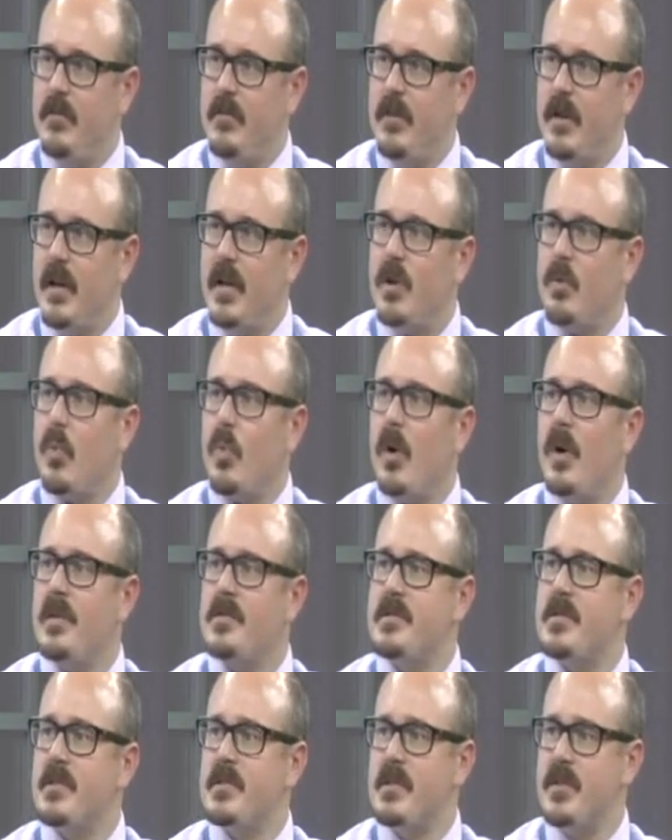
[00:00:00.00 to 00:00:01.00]
and it
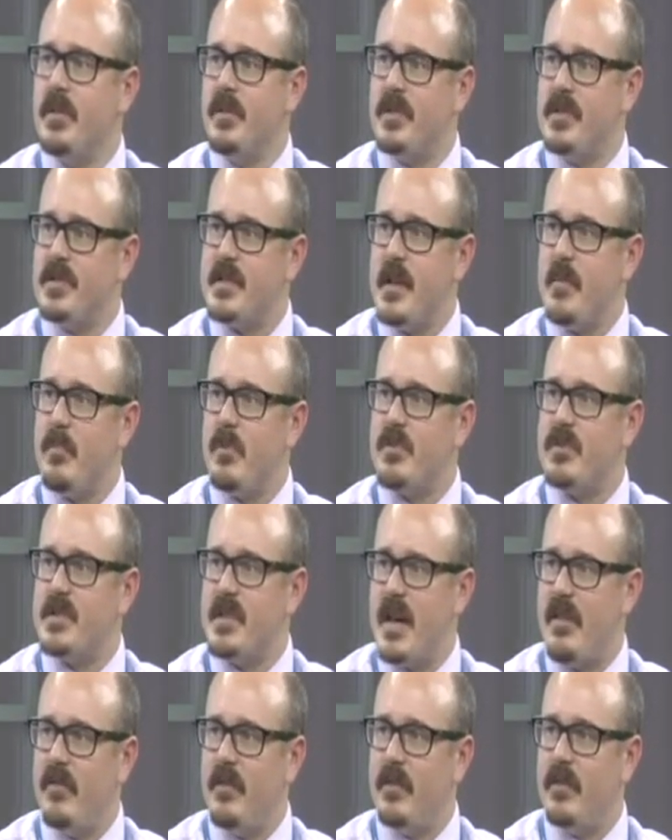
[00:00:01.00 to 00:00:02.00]
runs until December
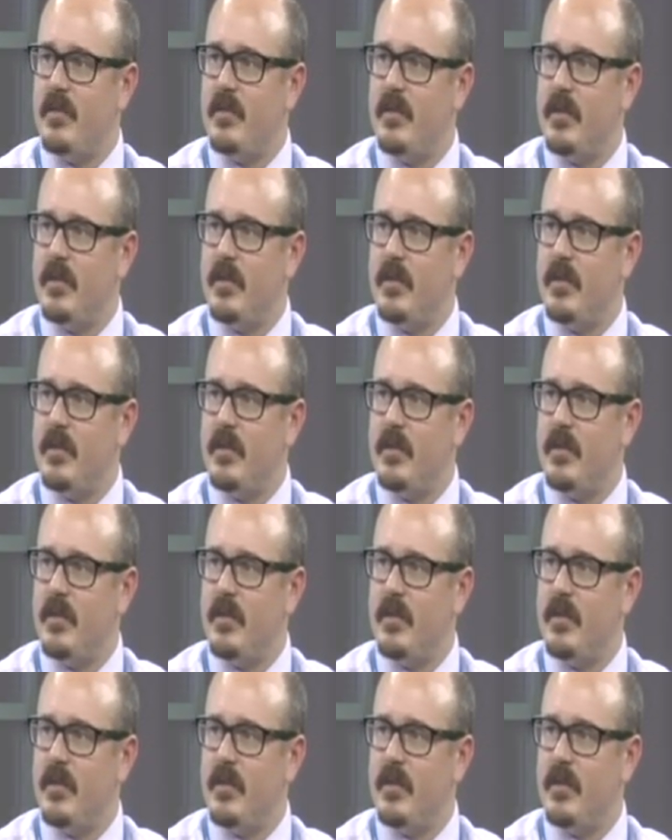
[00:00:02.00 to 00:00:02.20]
7.